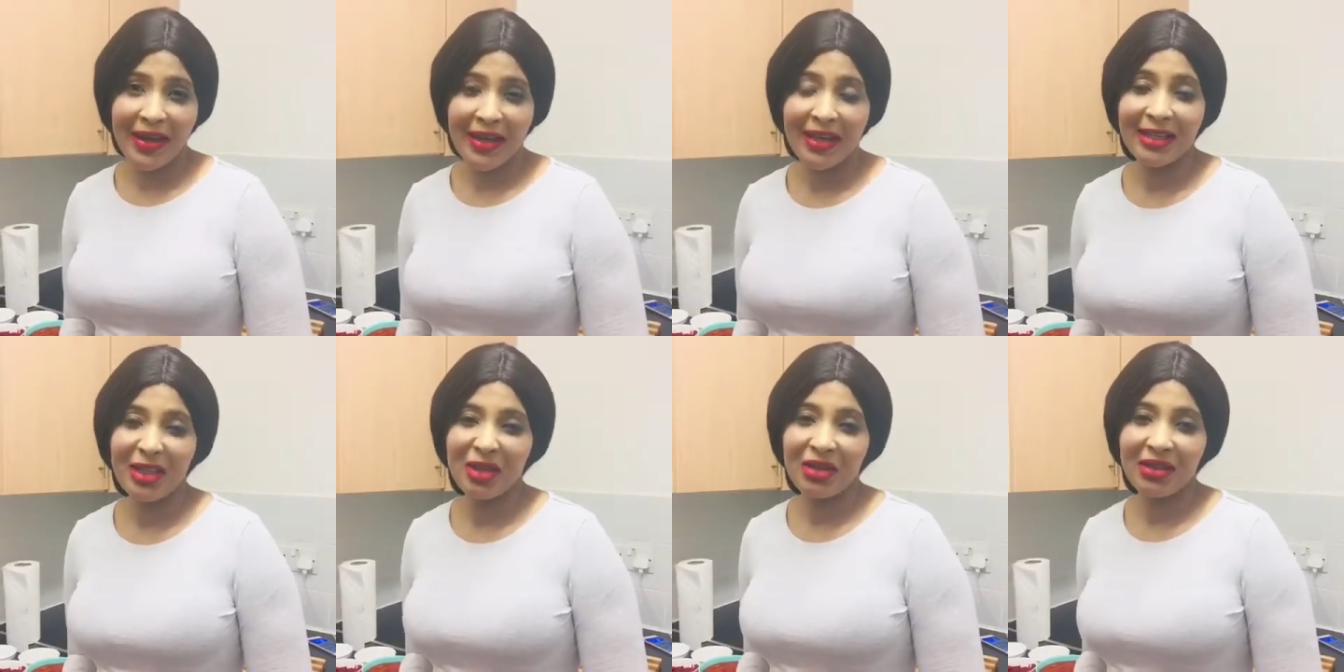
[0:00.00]

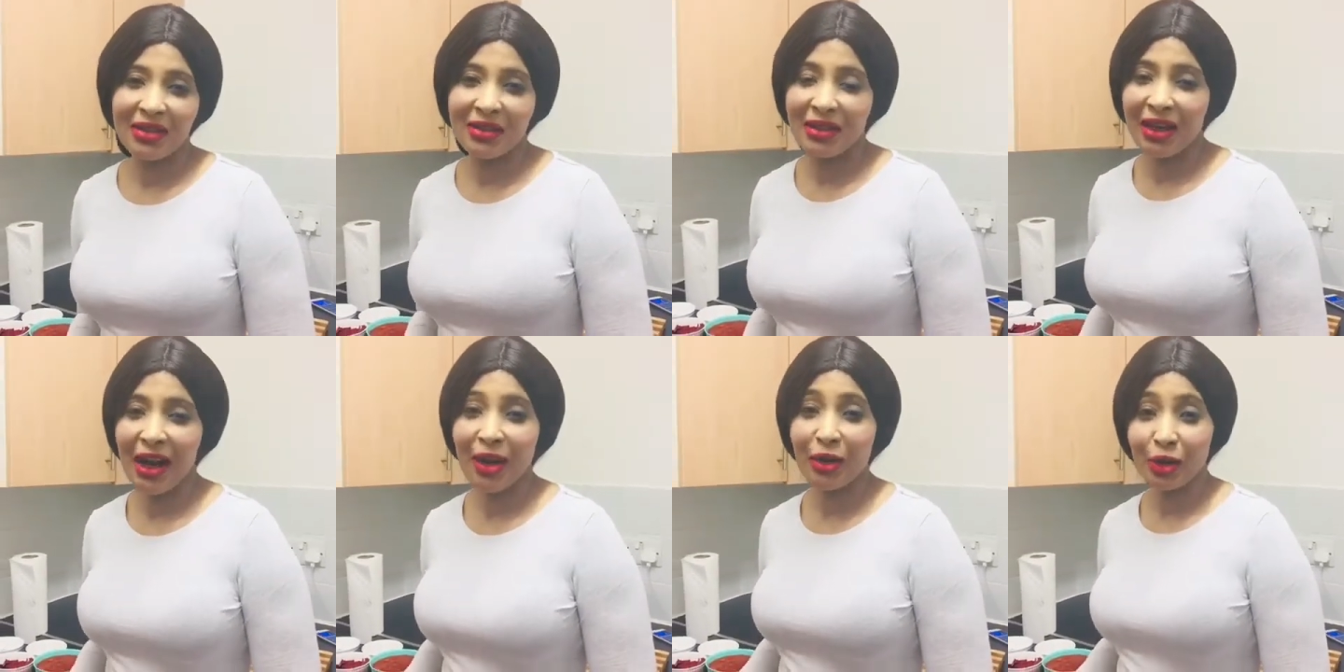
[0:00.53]
It's a
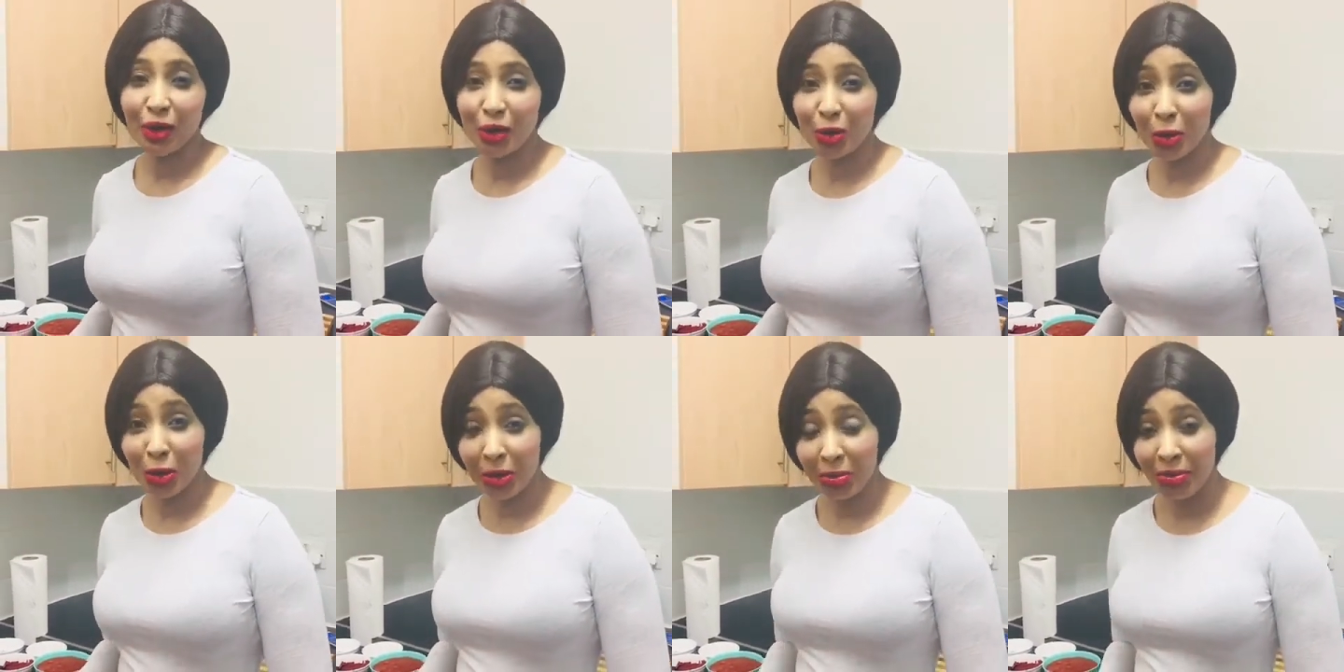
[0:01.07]
groundnut
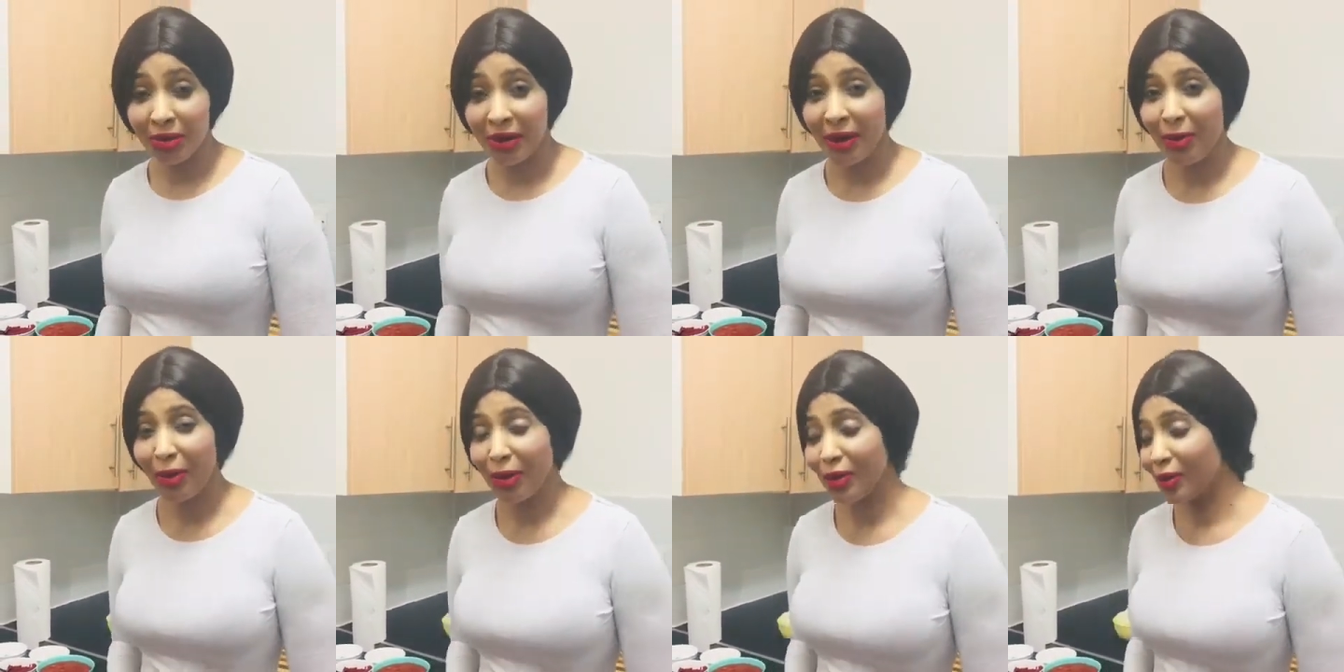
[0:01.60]
stew.
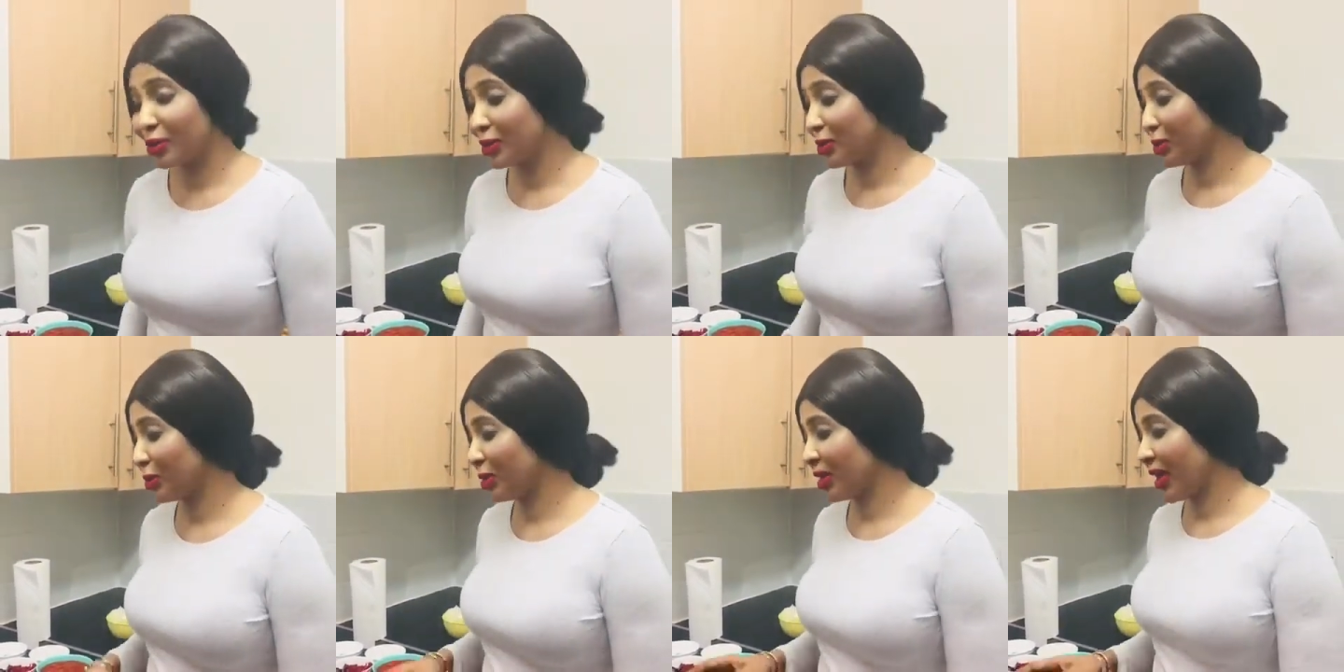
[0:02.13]
I'm going to
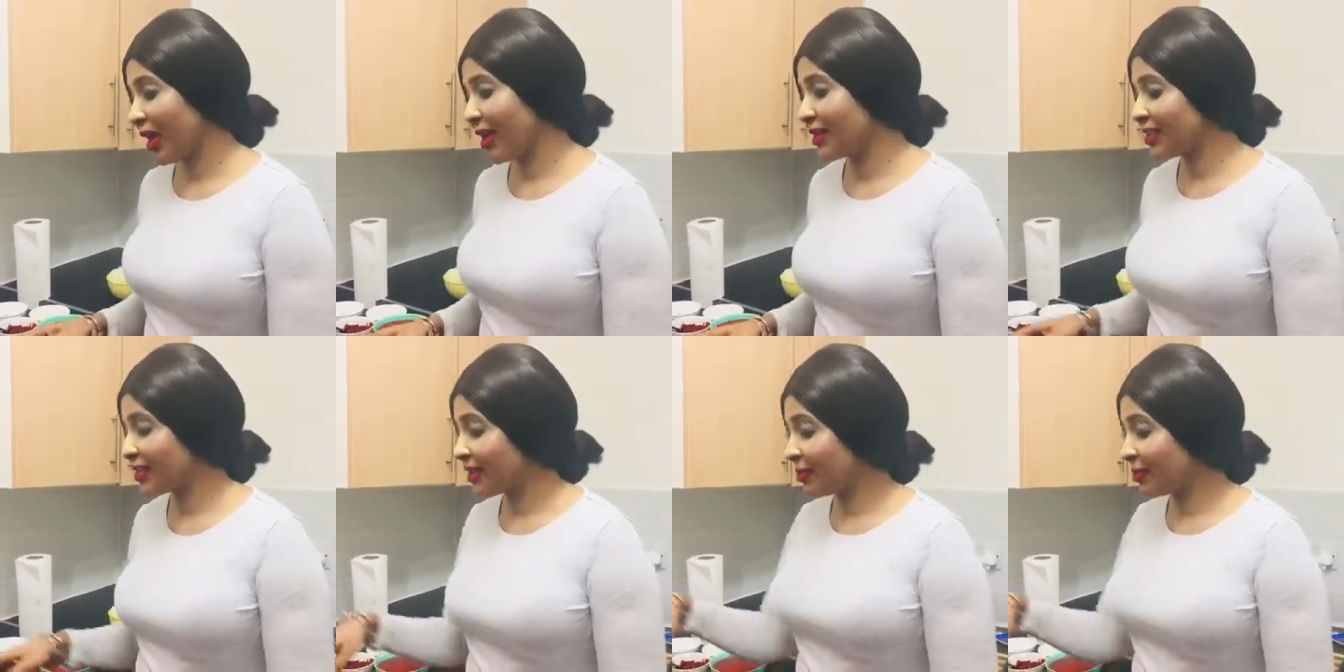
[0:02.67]
show you guys.